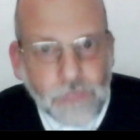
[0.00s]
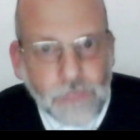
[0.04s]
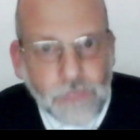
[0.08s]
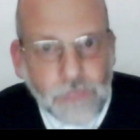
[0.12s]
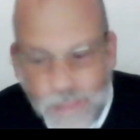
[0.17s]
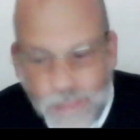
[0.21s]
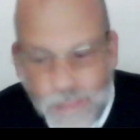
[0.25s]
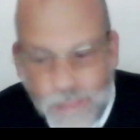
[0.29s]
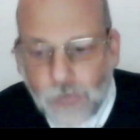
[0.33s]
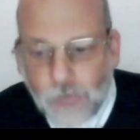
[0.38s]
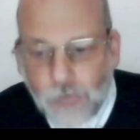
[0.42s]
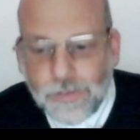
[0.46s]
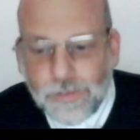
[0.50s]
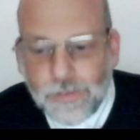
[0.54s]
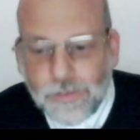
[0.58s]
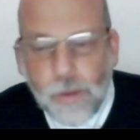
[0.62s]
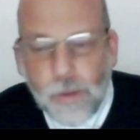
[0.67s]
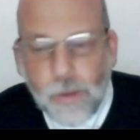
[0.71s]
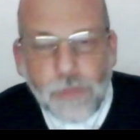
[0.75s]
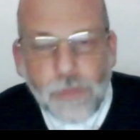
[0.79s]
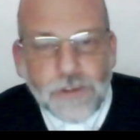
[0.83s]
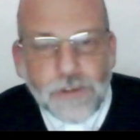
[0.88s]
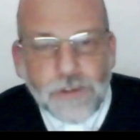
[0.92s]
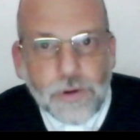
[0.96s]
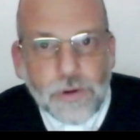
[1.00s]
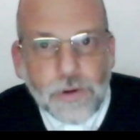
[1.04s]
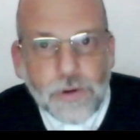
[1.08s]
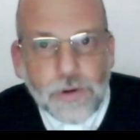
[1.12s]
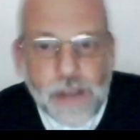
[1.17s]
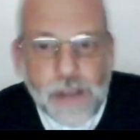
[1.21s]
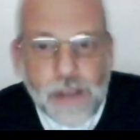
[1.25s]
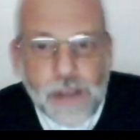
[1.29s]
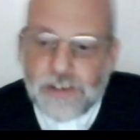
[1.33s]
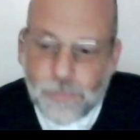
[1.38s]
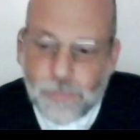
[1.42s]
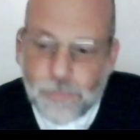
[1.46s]
That was the purpose of
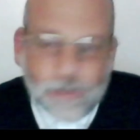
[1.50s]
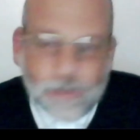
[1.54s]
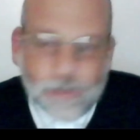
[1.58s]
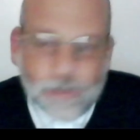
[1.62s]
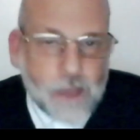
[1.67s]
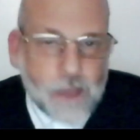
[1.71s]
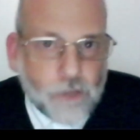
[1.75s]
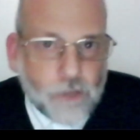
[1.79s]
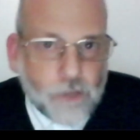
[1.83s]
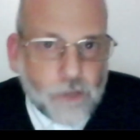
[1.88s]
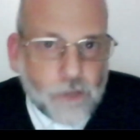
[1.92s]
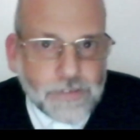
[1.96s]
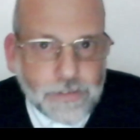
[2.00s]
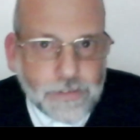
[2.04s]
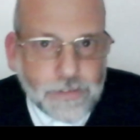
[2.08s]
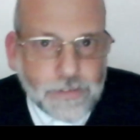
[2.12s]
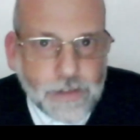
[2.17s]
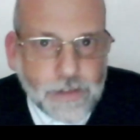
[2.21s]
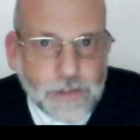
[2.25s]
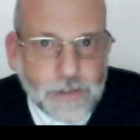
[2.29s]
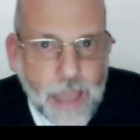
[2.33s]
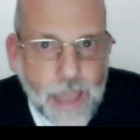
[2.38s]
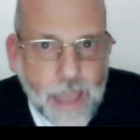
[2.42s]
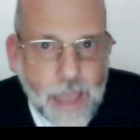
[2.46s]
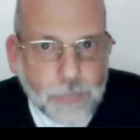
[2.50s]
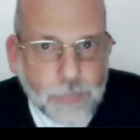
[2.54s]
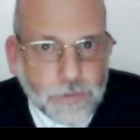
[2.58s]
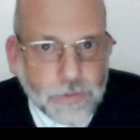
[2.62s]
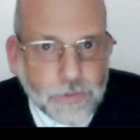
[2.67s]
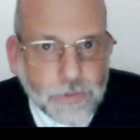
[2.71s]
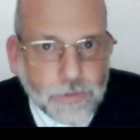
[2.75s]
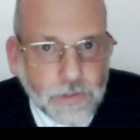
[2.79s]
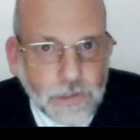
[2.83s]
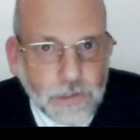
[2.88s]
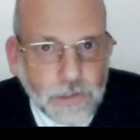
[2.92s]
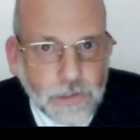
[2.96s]
creation. But that obviously it didn't happen,
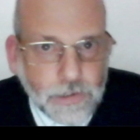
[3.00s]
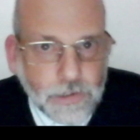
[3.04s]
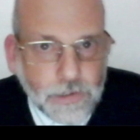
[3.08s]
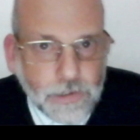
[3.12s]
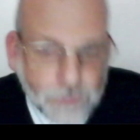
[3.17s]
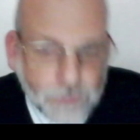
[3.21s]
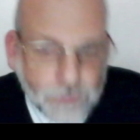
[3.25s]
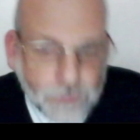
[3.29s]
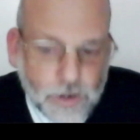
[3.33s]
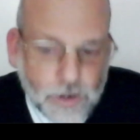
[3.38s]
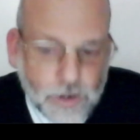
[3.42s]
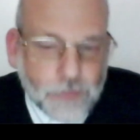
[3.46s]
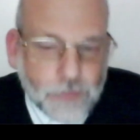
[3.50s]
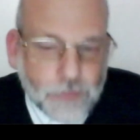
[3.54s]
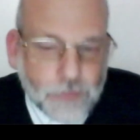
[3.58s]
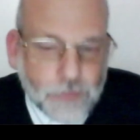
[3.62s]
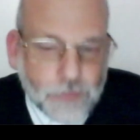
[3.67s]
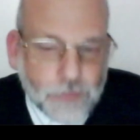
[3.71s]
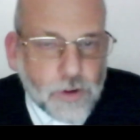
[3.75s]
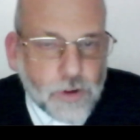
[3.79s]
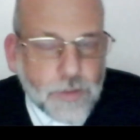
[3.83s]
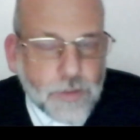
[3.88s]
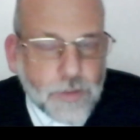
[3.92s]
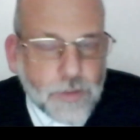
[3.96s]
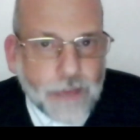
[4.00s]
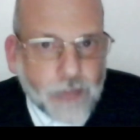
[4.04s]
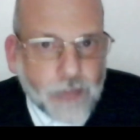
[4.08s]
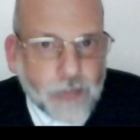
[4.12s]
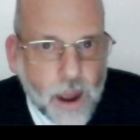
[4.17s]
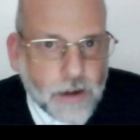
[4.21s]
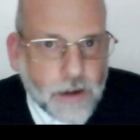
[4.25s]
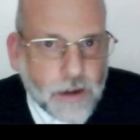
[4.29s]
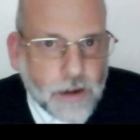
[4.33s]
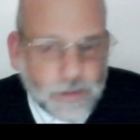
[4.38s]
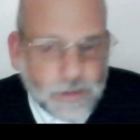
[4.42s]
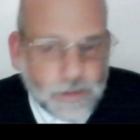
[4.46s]
right? God throws him out of the
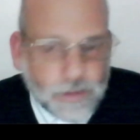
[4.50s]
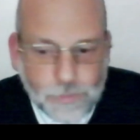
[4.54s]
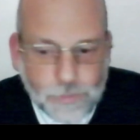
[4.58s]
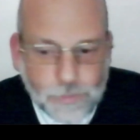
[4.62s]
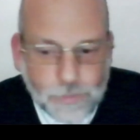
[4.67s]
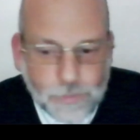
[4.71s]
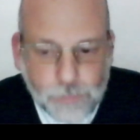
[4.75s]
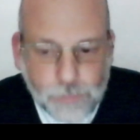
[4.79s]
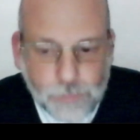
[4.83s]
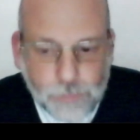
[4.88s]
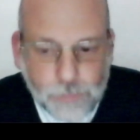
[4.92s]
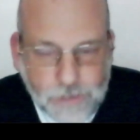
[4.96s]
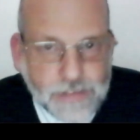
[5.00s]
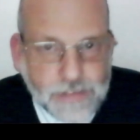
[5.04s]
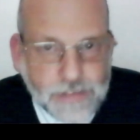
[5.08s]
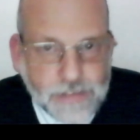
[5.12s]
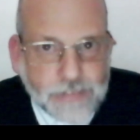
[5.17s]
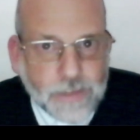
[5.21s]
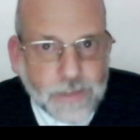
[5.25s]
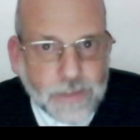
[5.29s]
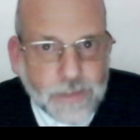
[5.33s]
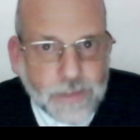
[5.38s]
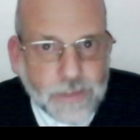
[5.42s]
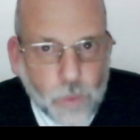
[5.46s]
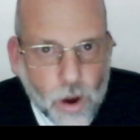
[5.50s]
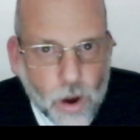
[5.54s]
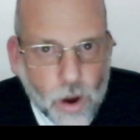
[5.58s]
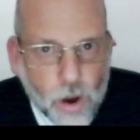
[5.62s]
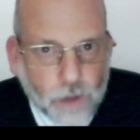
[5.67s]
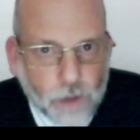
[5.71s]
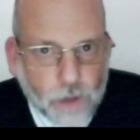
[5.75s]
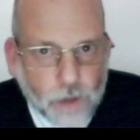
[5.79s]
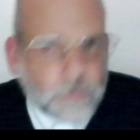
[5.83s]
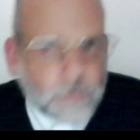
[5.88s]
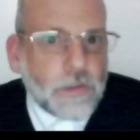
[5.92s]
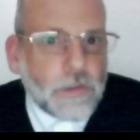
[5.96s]
garden, brings death to the
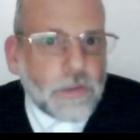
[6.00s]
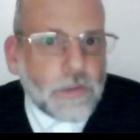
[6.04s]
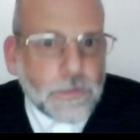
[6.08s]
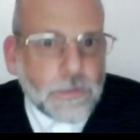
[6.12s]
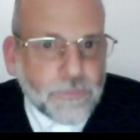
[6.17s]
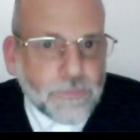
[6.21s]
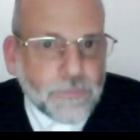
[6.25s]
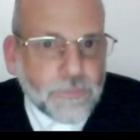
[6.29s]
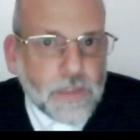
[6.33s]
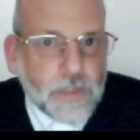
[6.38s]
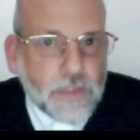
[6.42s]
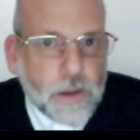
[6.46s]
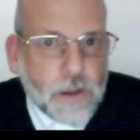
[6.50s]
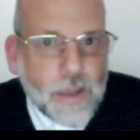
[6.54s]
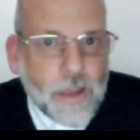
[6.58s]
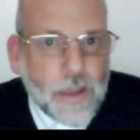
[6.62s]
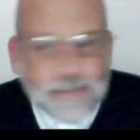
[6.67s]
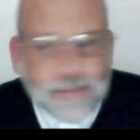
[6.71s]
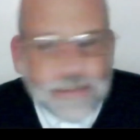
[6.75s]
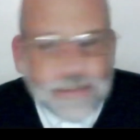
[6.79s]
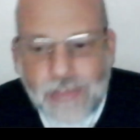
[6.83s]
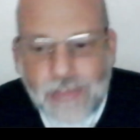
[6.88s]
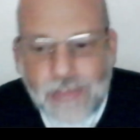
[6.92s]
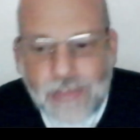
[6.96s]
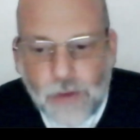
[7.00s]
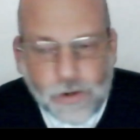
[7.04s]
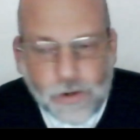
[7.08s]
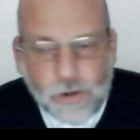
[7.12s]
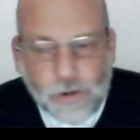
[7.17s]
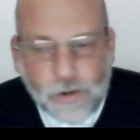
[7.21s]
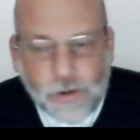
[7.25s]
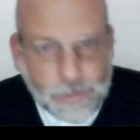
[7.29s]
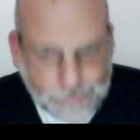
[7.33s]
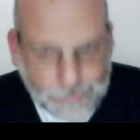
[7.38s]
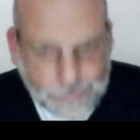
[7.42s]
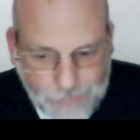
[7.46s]
world,
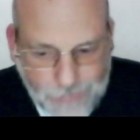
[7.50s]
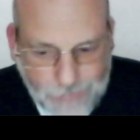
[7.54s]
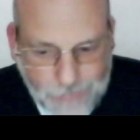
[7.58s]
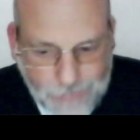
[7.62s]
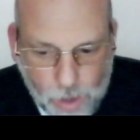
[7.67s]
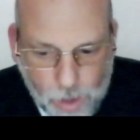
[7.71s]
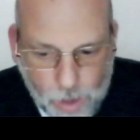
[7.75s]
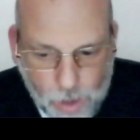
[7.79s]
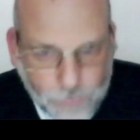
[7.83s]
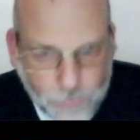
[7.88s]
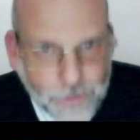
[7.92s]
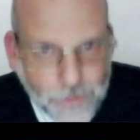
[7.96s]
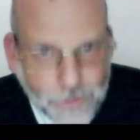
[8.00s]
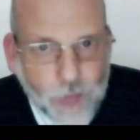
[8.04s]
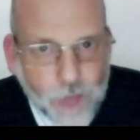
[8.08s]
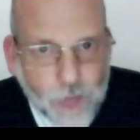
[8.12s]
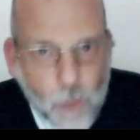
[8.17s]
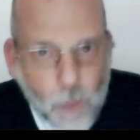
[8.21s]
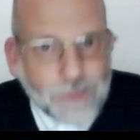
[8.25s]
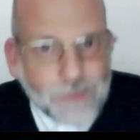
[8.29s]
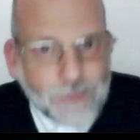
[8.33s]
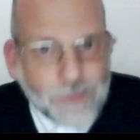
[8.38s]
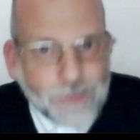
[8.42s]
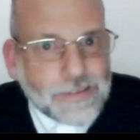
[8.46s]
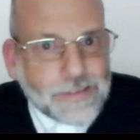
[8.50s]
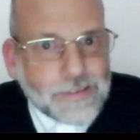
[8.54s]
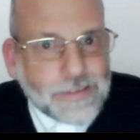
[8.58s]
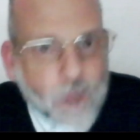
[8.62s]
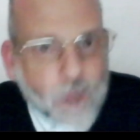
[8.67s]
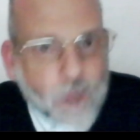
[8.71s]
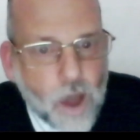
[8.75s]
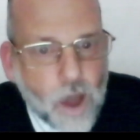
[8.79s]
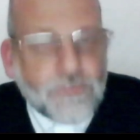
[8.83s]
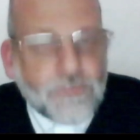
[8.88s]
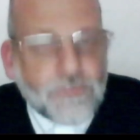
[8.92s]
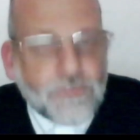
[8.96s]
etc. So there's always this
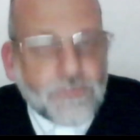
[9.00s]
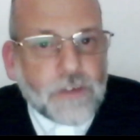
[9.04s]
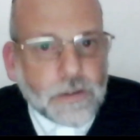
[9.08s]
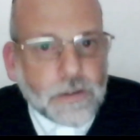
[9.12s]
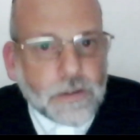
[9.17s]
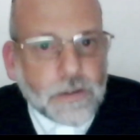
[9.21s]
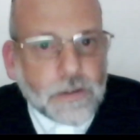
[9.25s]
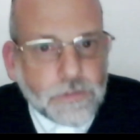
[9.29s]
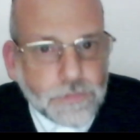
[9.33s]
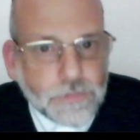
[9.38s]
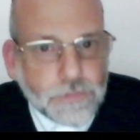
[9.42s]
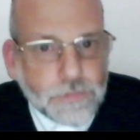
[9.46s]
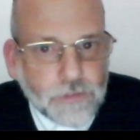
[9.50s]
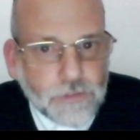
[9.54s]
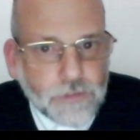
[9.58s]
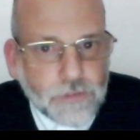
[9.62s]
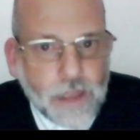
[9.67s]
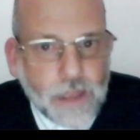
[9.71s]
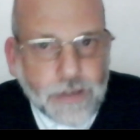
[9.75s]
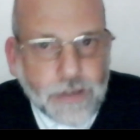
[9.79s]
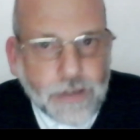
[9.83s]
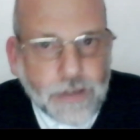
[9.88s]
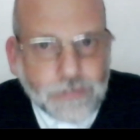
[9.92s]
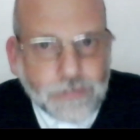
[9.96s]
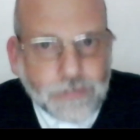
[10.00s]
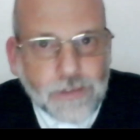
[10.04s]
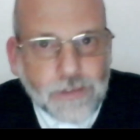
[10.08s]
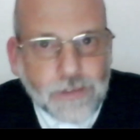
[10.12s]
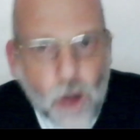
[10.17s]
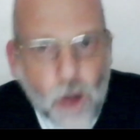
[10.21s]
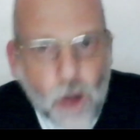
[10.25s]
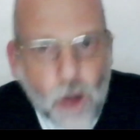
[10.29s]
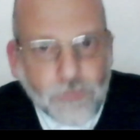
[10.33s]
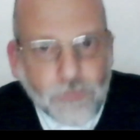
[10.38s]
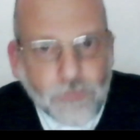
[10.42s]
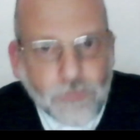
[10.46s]
conflict, right? You got this
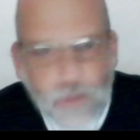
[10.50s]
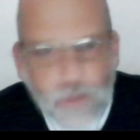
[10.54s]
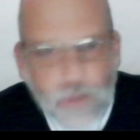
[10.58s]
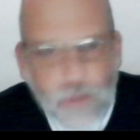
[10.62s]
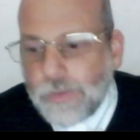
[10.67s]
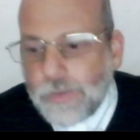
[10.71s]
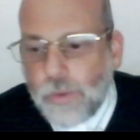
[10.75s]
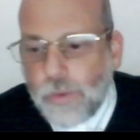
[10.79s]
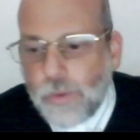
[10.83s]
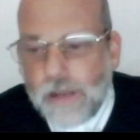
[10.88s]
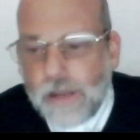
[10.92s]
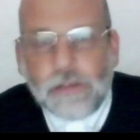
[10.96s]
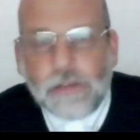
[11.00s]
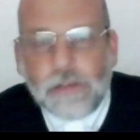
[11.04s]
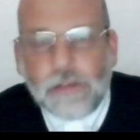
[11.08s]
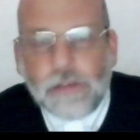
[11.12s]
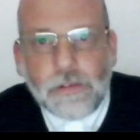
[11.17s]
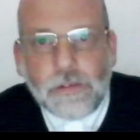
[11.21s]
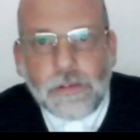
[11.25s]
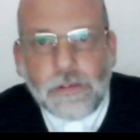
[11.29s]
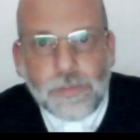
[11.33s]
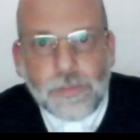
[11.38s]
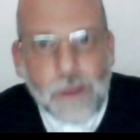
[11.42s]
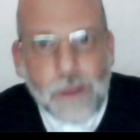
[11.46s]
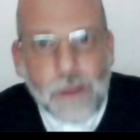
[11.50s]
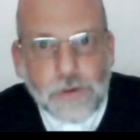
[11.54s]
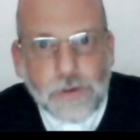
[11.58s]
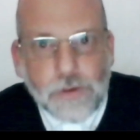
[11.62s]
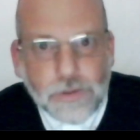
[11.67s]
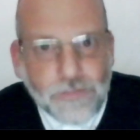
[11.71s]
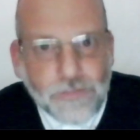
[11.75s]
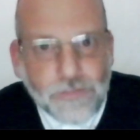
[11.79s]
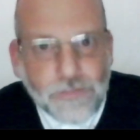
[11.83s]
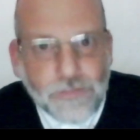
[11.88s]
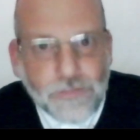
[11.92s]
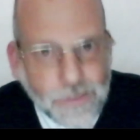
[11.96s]
conflict between the
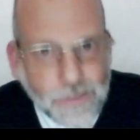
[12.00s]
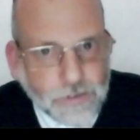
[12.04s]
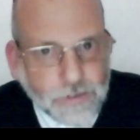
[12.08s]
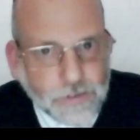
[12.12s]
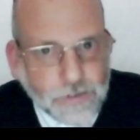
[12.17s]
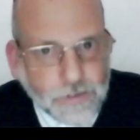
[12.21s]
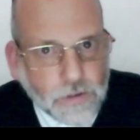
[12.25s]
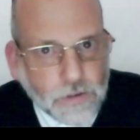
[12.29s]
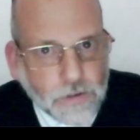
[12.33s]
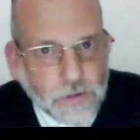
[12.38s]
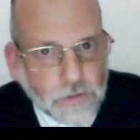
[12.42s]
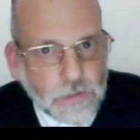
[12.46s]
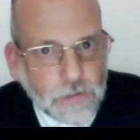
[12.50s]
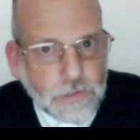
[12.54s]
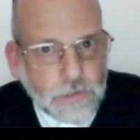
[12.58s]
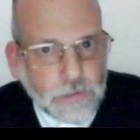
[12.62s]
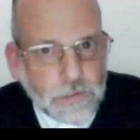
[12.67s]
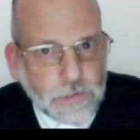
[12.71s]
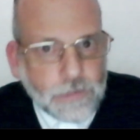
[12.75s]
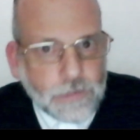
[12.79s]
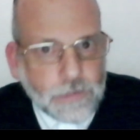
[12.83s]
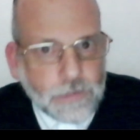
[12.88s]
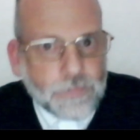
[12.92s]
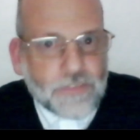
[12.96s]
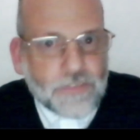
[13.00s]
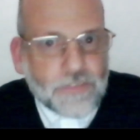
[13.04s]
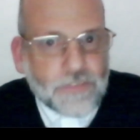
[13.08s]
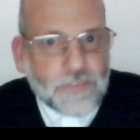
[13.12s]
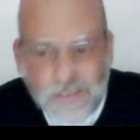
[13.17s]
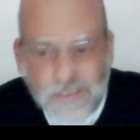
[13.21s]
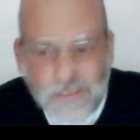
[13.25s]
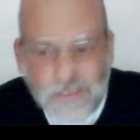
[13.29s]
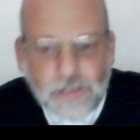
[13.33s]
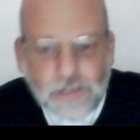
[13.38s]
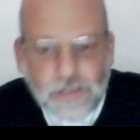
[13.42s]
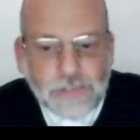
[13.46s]
spiritual and the physical. The
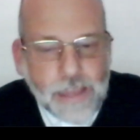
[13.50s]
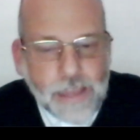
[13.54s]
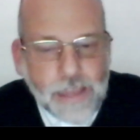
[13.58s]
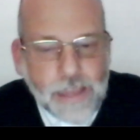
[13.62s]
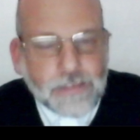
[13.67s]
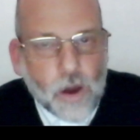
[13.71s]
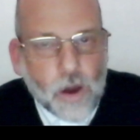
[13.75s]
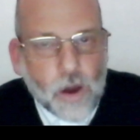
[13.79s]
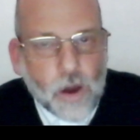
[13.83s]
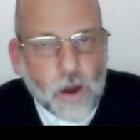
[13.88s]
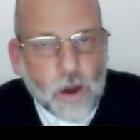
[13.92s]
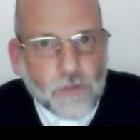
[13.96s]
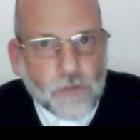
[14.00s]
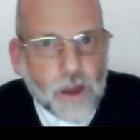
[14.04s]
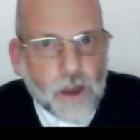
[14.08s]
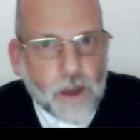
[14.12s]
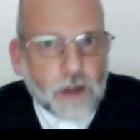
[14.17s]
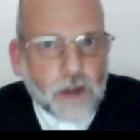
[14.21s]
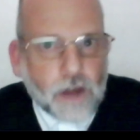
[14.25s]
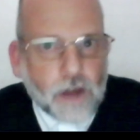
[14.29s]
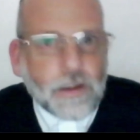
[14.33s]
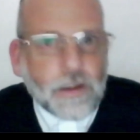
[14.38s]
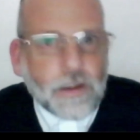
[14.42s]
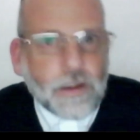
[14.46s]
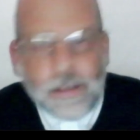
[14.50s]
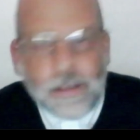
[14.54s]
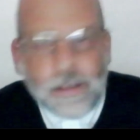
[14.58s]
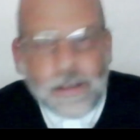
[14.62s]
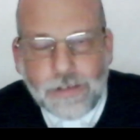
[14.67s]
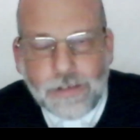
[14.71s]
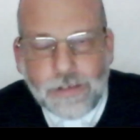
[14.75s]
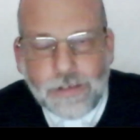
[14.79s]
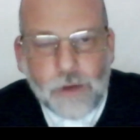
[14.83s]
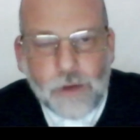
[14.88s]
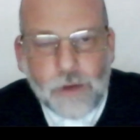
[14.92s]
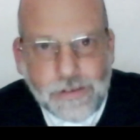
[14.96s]
physical takes over. It
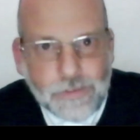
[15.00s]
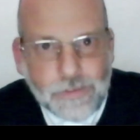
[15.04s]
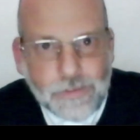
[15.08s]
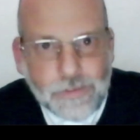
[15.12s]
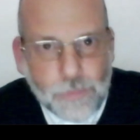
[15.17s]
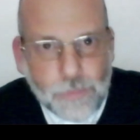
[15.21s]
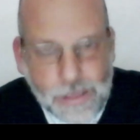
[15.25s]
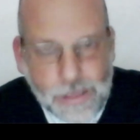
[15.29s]
debases the